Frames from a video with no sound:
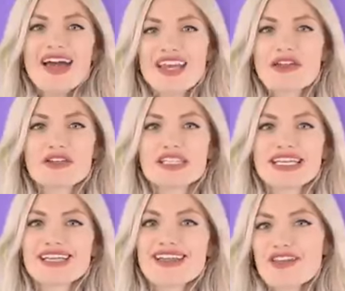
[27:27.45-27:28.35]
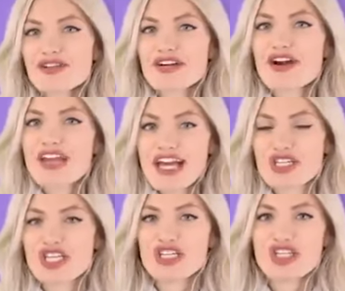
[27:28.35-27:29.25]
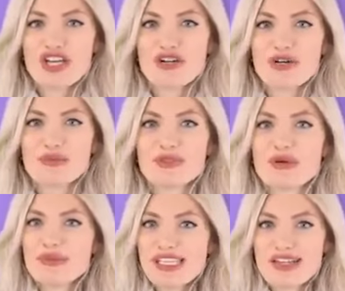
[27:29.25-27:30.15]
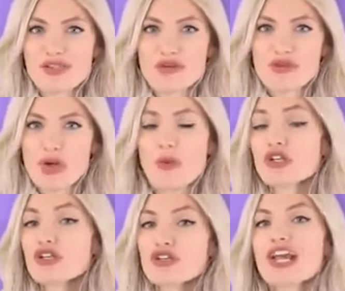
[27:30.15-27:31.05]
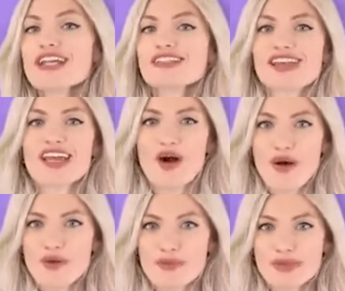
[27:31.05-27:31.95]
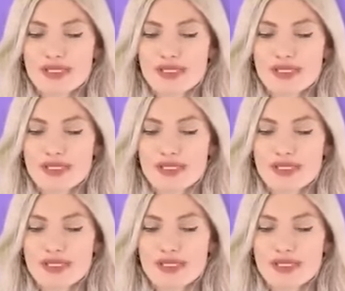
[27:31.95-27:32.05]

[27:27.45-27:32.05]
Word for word: Another day, another Kardashian Jenner home to obsess over, or should I say home.